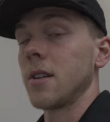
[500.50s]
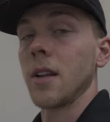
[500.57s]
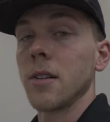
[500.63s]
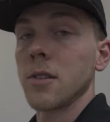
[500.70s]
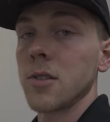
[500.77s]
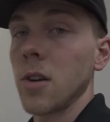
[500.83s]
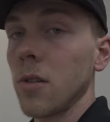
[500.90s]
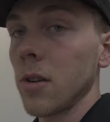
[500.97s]

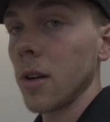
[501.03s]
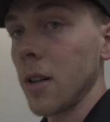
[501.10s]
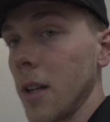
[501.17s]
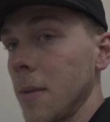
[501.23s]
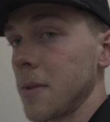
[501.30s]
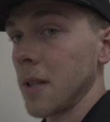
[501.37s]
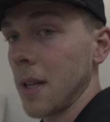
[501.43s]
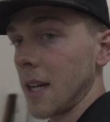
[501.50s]
another solar
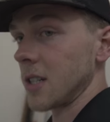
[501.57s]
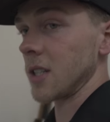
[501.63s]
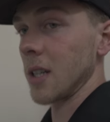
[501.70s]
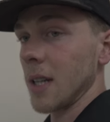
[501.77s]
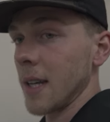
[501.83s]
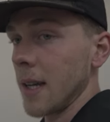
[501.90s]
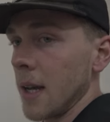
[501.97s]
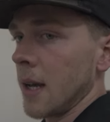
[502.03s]
eclipse,
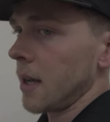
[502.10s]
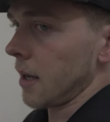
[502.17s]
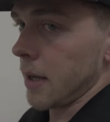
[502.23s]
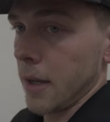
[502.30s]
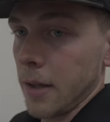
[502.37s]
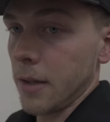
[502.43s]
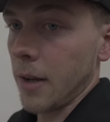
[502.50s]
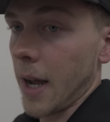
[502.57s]
allegedly,
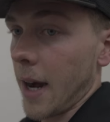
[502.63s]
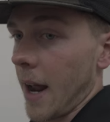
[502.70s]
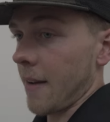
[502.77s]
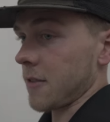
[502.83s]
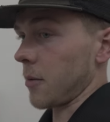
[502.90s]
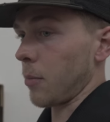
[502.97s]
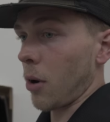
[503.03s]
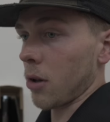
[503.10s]
you gotta
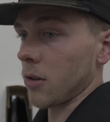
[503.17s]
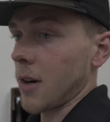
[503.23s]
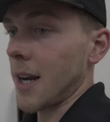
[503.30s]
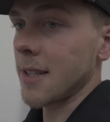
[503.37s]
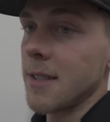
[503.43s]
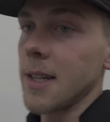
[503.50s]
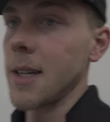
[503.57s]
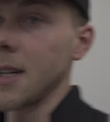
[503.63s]
have some polarized